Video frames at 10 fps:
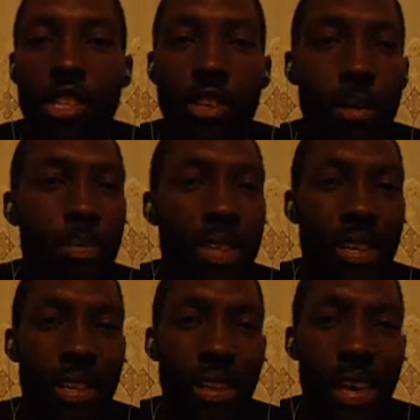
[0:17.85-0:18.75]

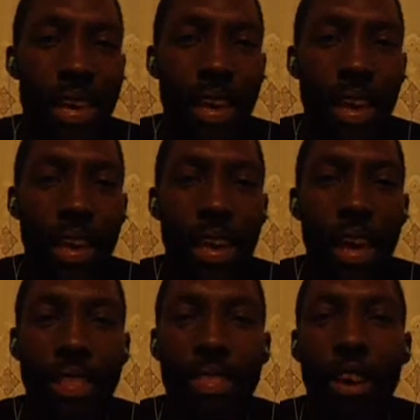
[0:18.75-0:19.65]
jumping in a,
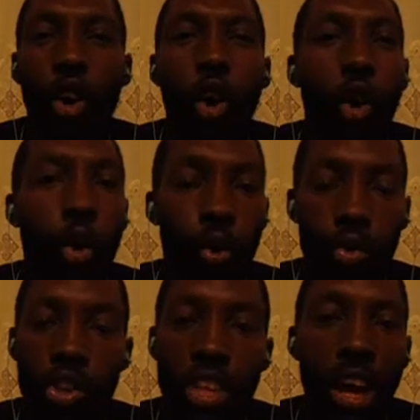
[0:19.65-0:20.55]
a the
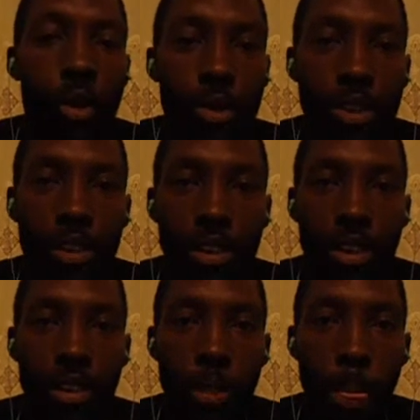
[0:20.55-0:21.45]
cold shower
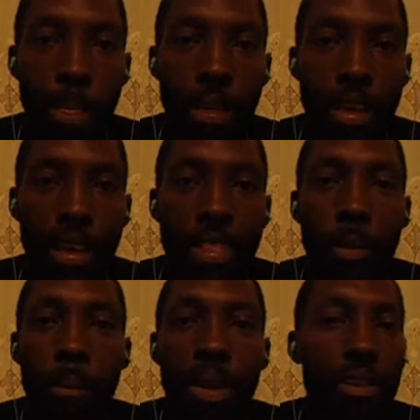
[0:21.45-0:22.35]
in
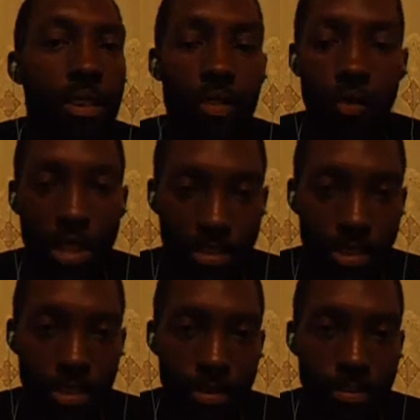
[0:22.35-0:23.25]
the middle of the winter.